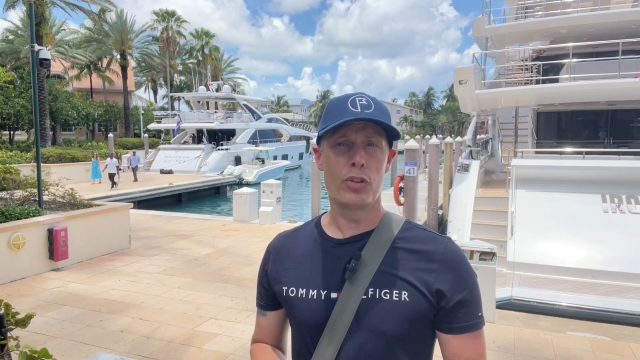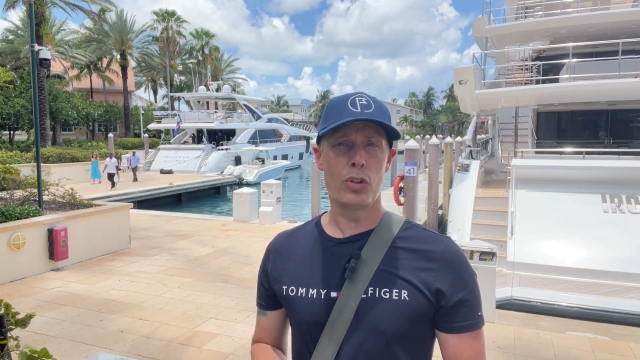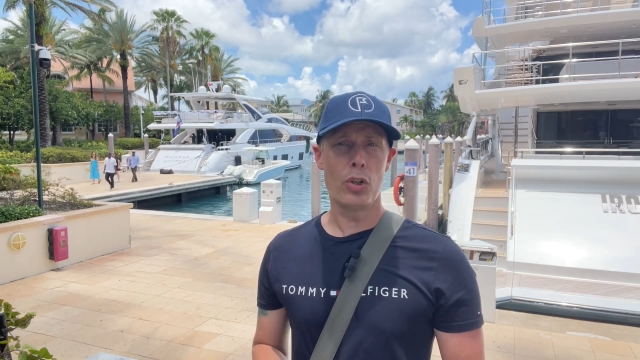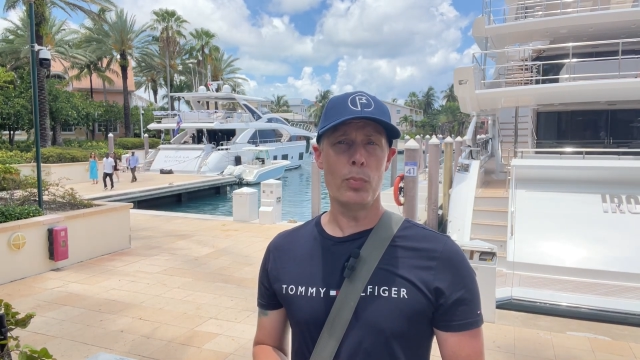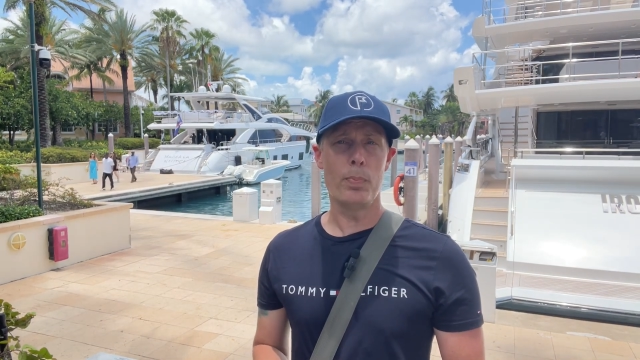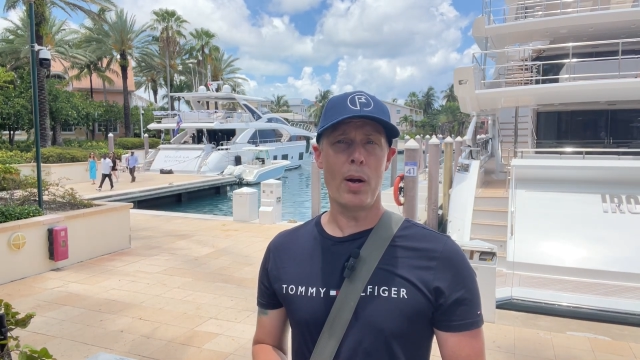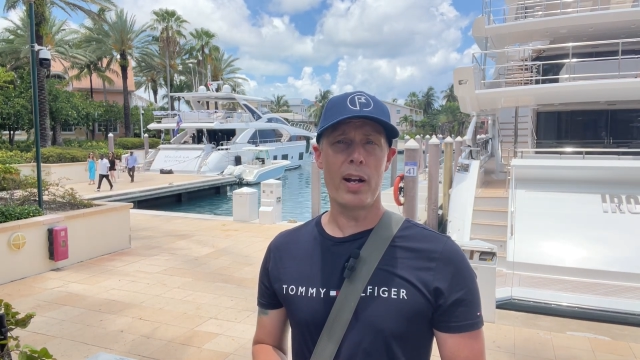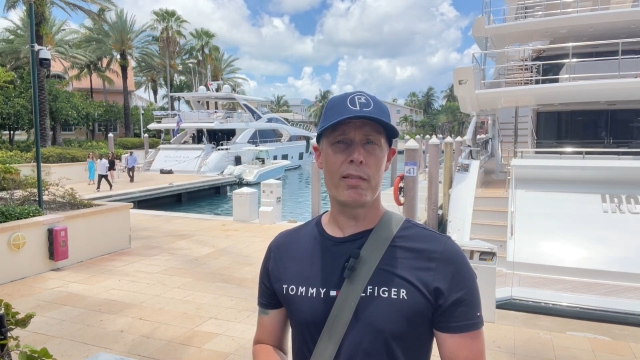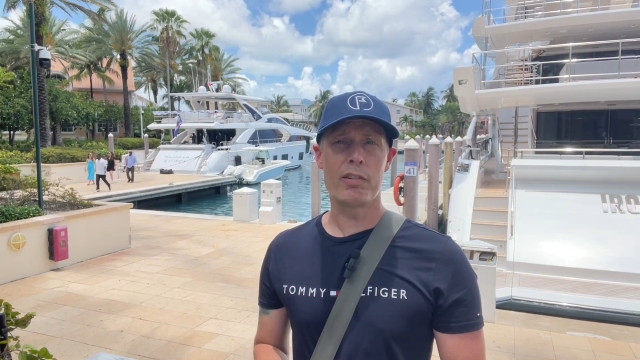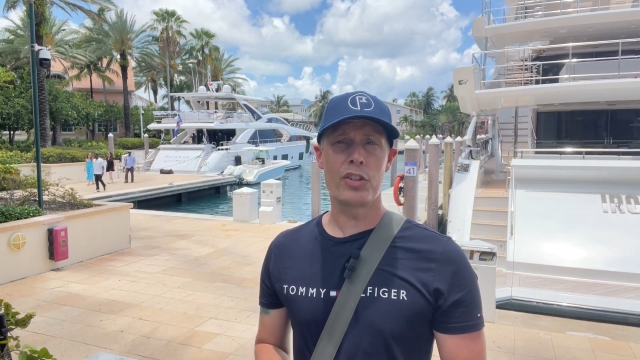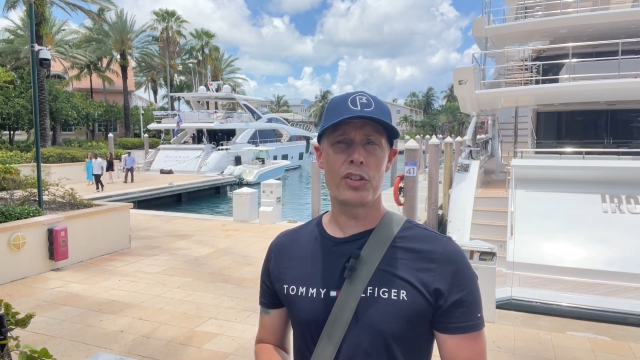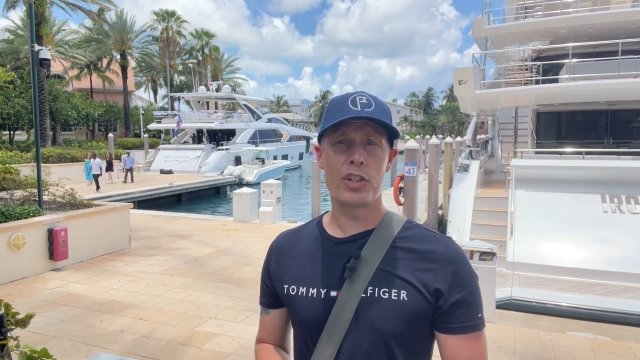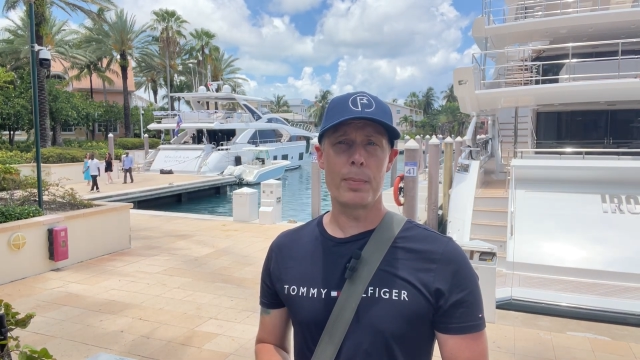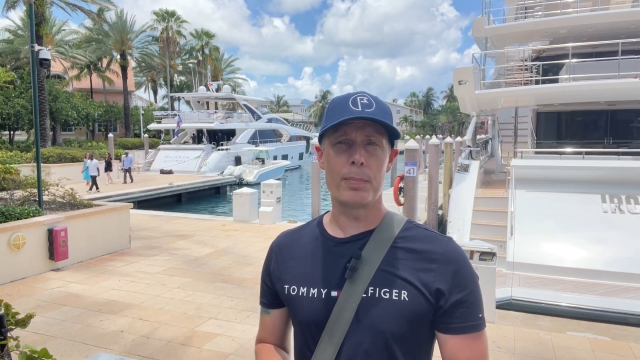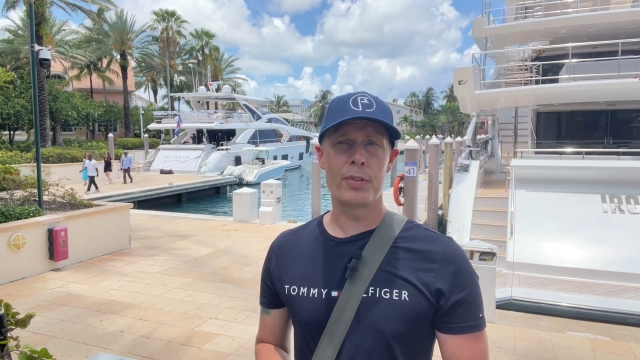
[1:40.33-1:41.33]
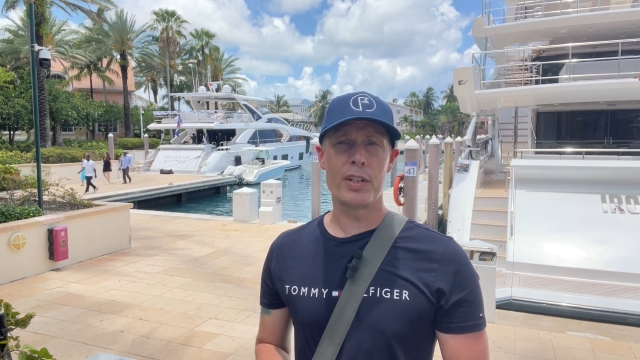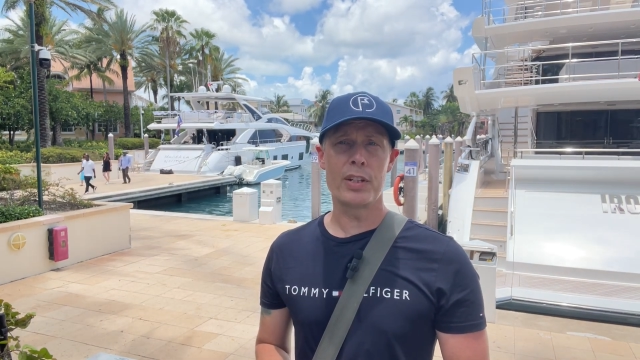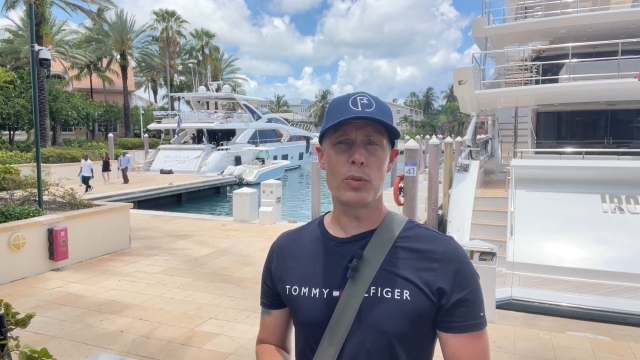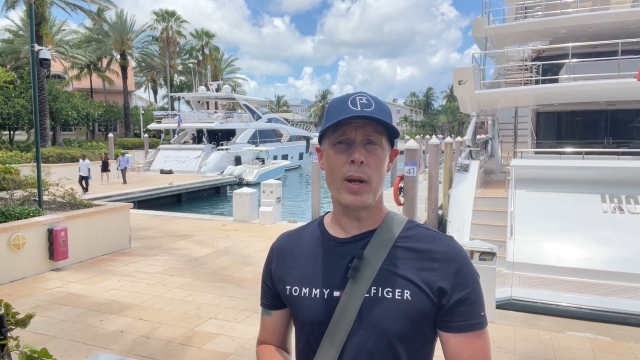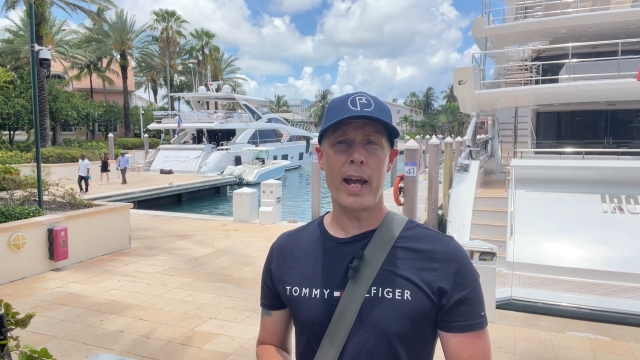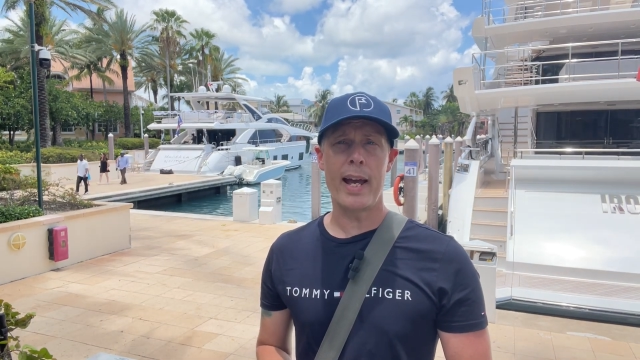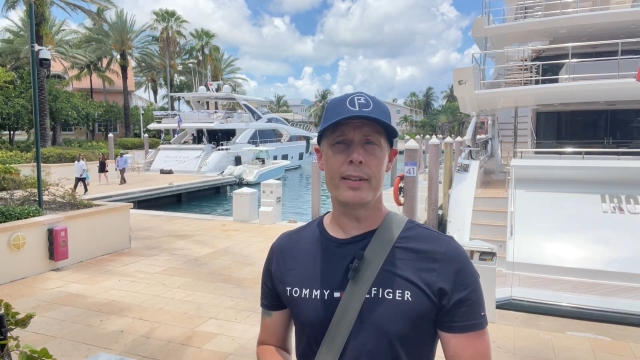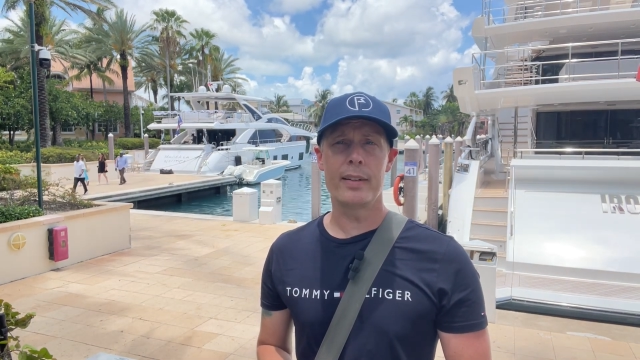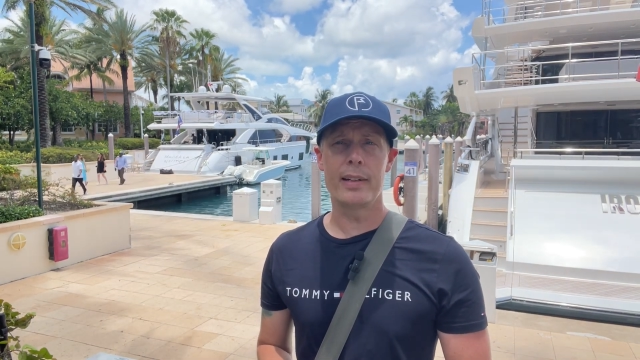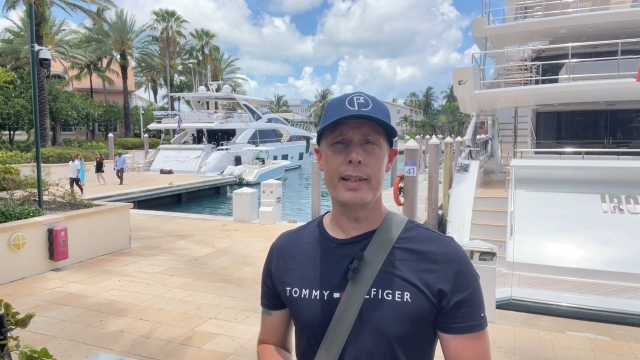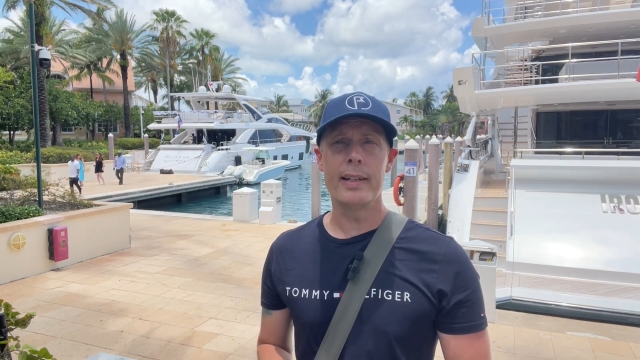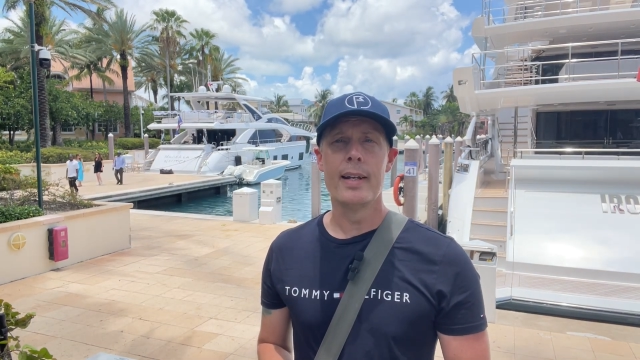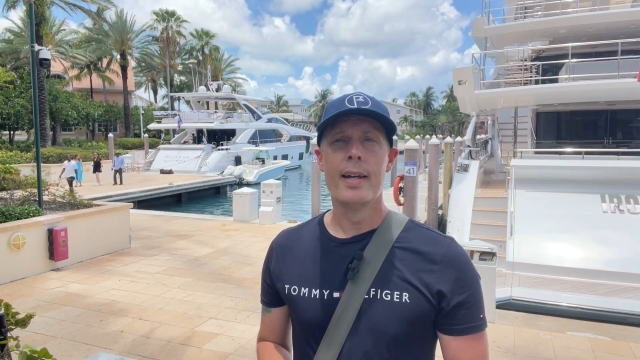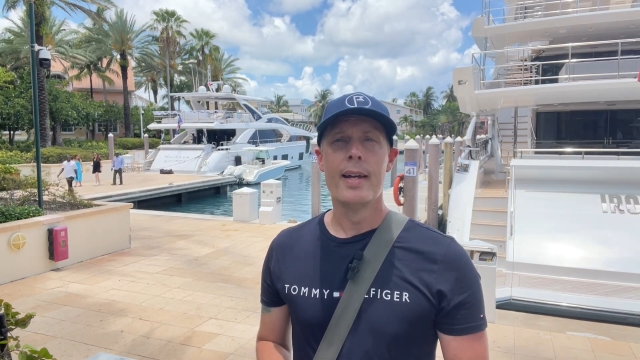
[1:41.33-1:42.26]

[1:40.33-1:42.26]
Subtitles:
2 pirate ships single-handedly?